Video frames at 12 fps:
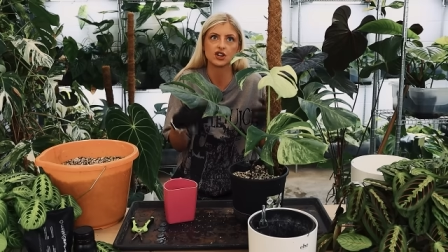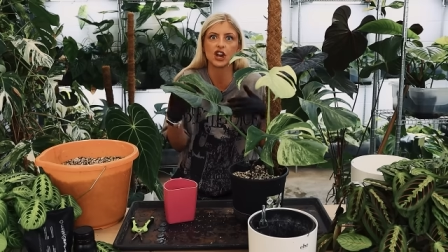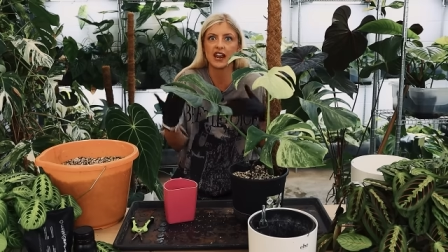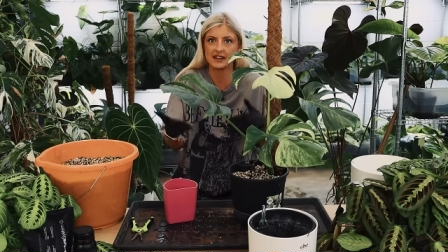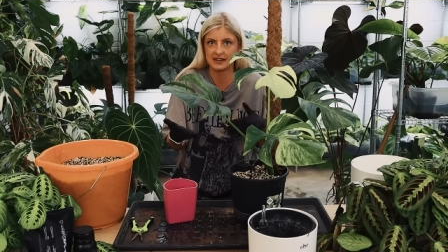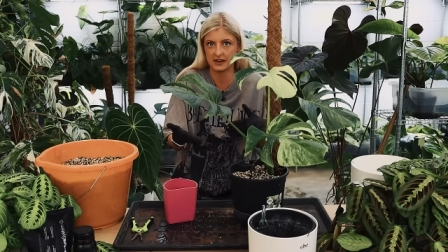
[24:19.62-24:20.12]

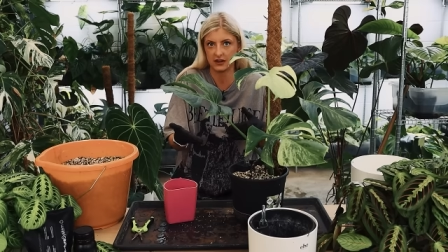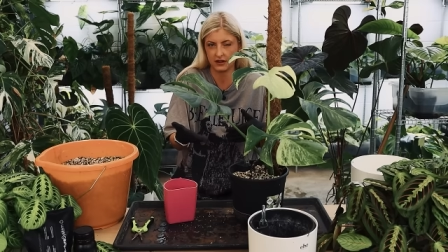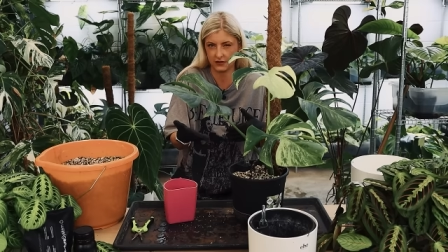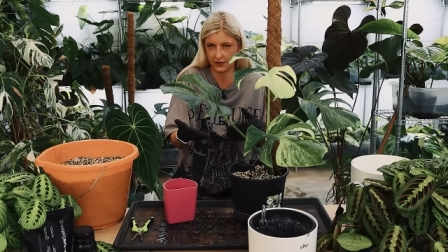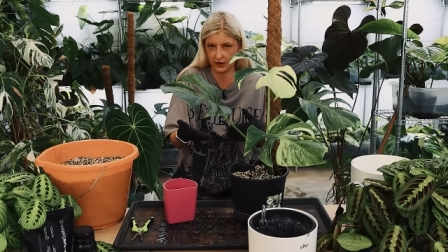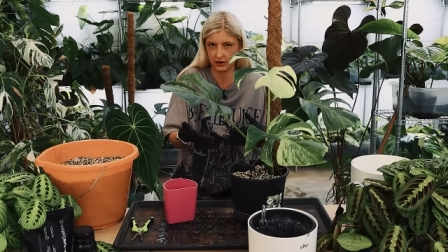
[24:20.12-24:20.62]
shady,
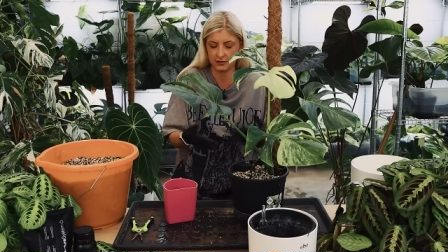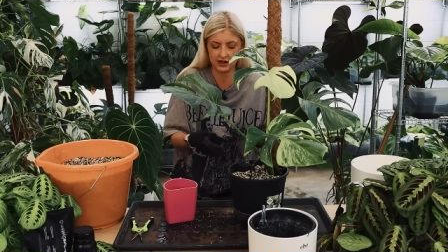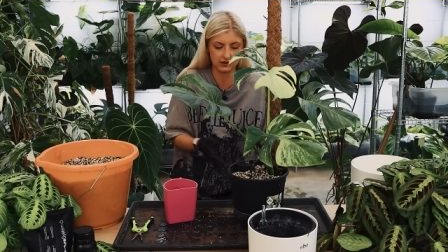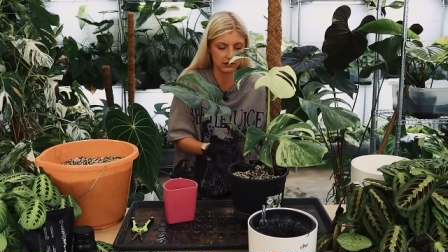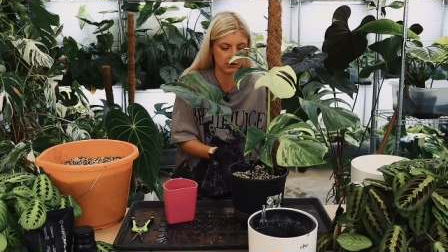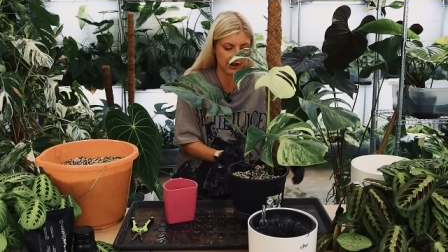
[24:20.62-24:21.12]
if you know what I
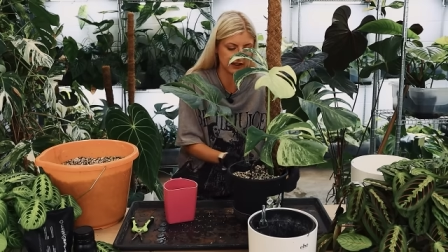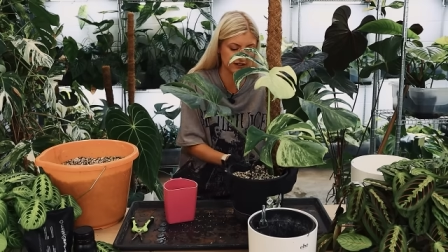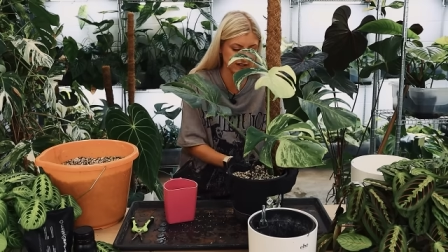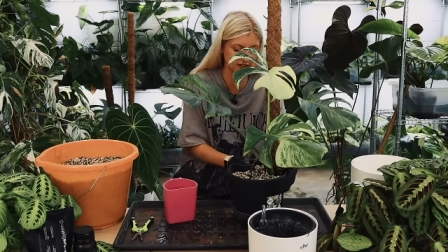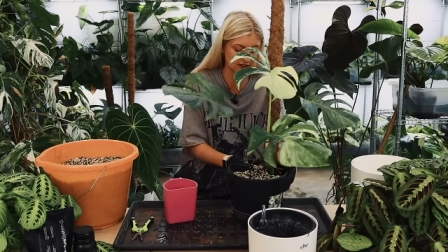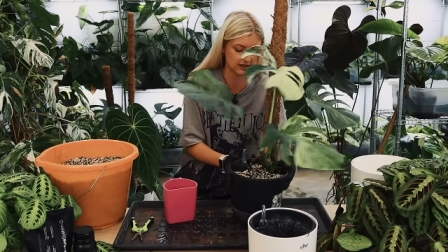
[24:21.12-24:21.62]
mean, that are
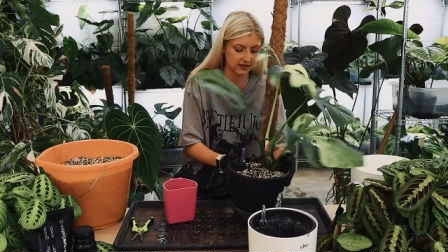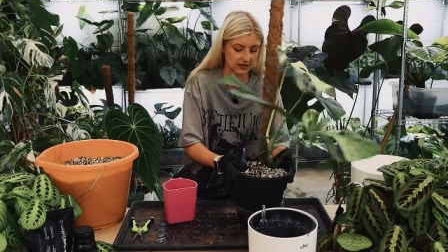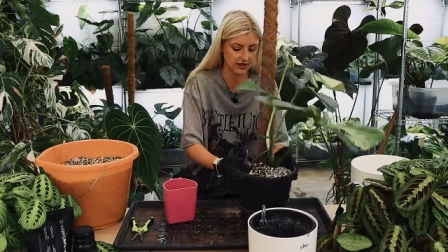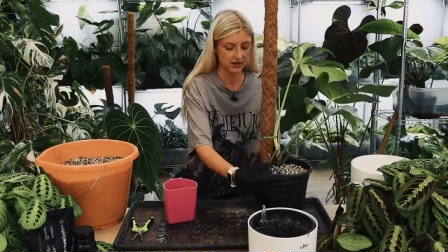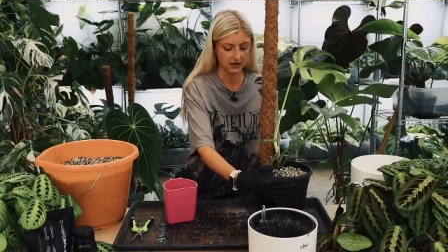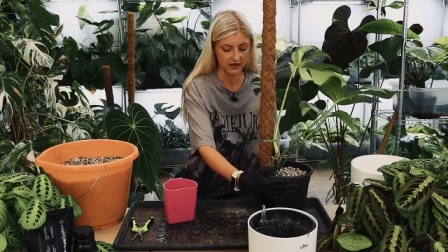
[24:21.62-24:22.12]
unanswered
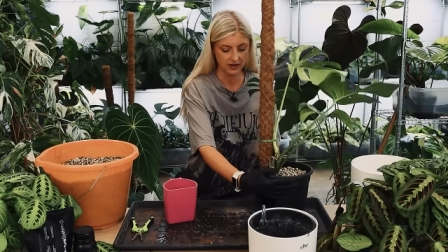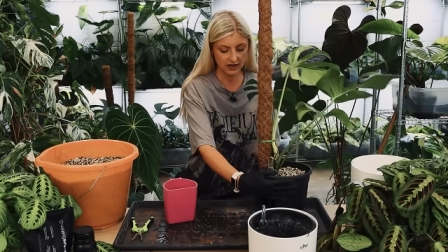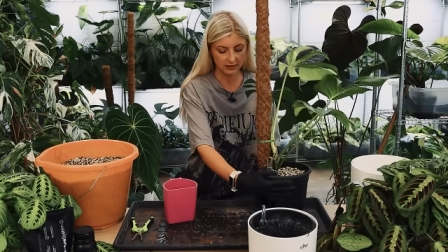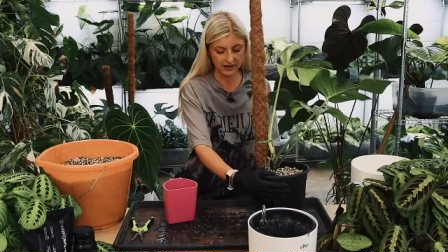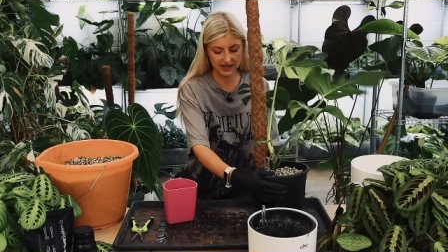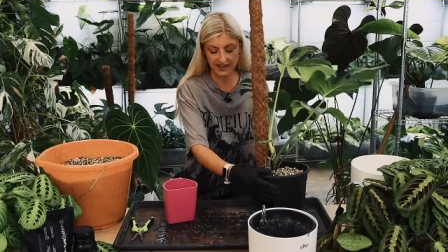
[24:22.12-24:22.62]
and
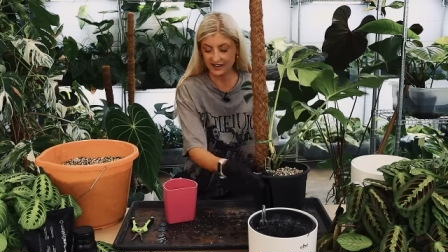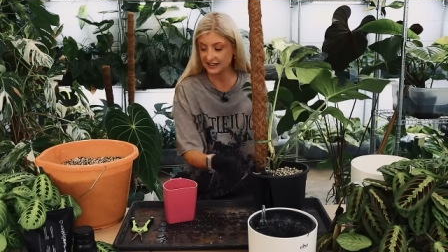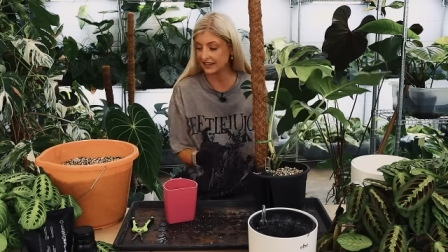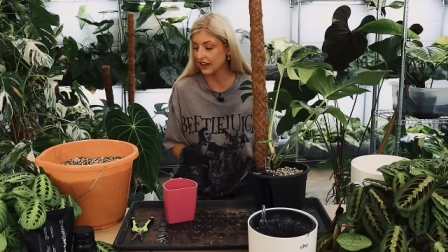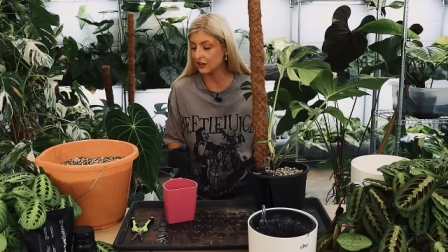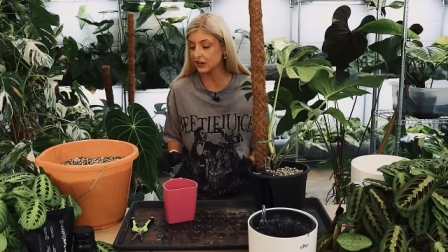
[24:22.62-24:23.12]
I mean,
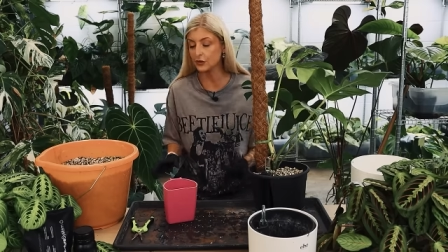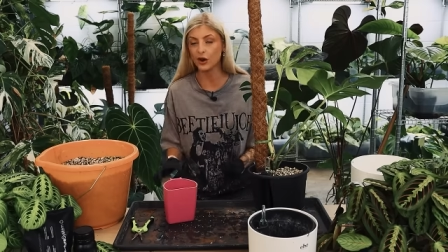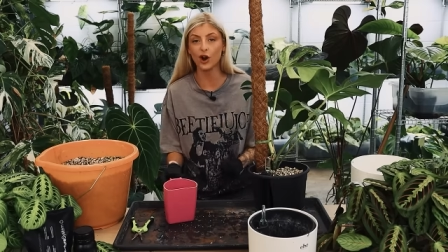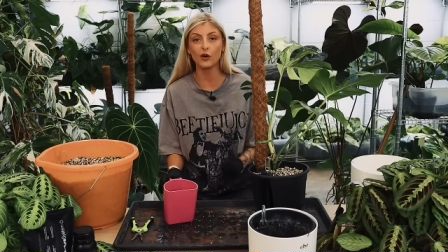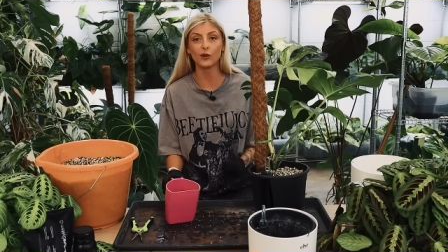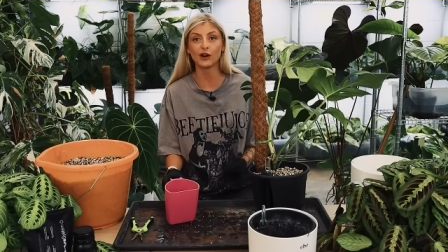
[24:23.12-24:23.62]
it tells you a
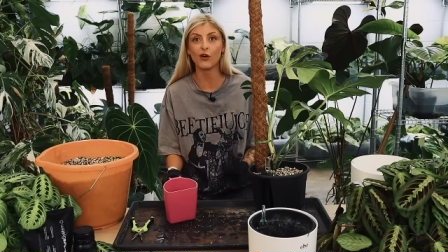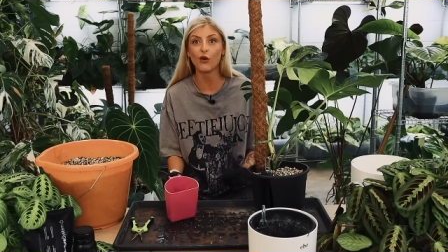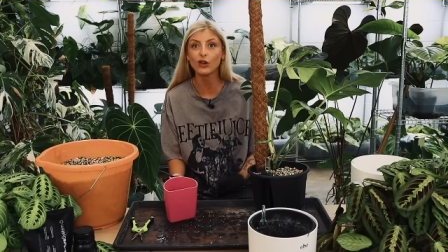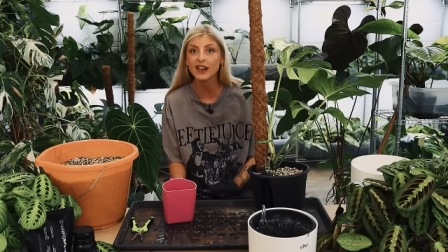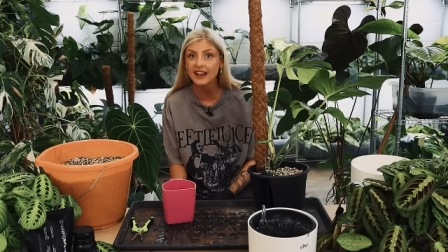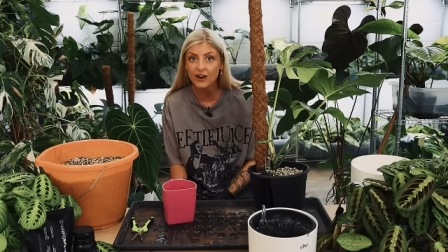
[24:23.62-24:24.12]
lot when
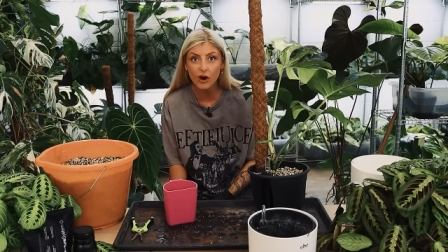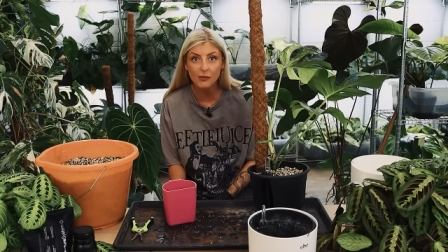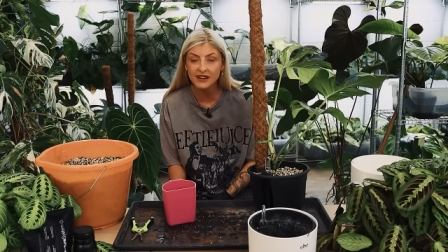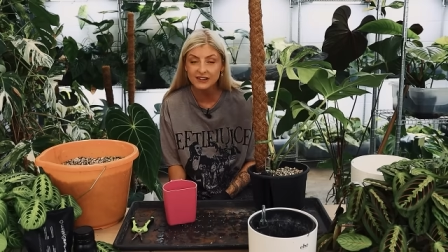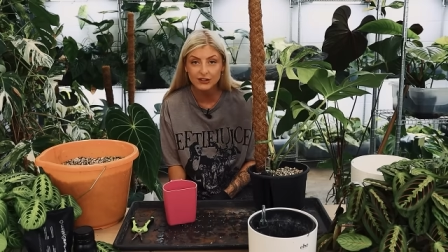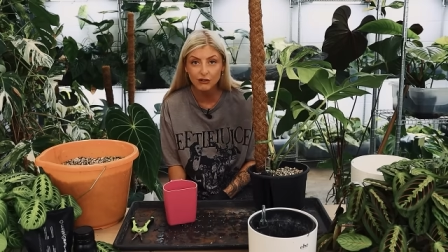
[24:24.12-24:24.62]
all their
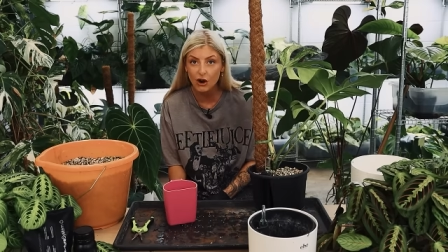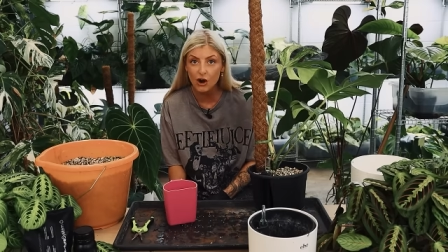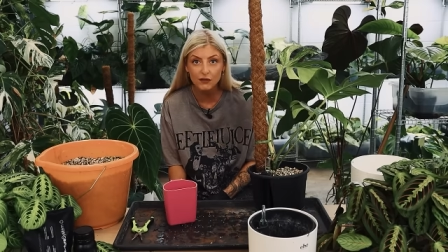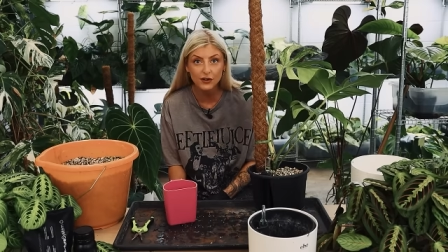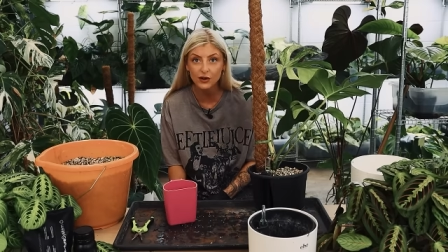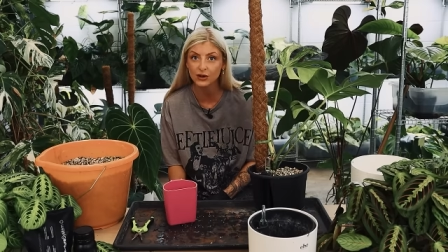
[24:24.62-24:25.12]
comments are
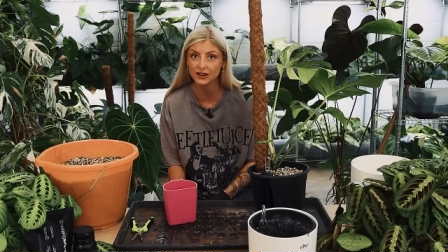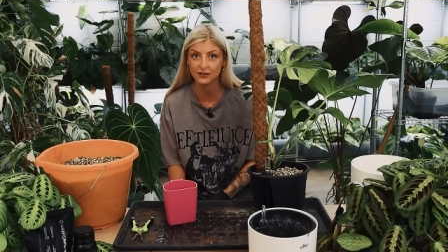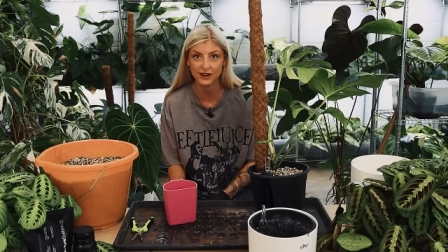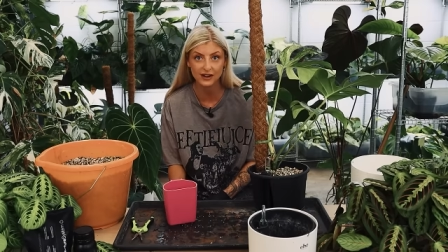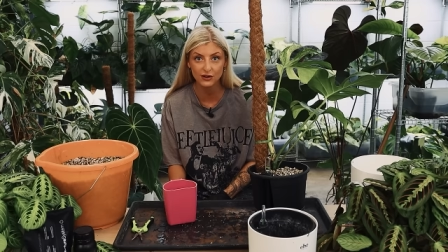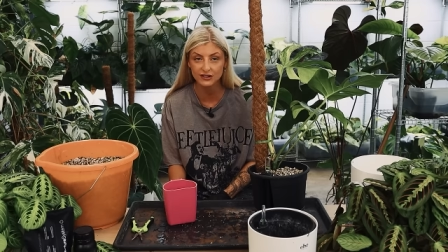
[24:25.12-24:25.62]
off on all their
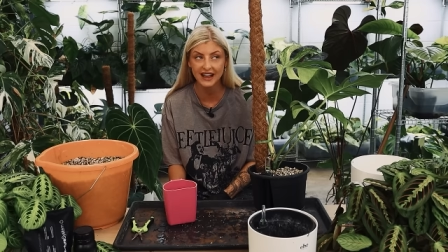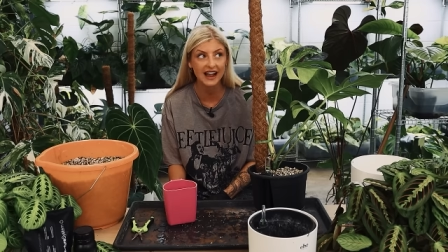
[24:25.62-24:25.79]
videos.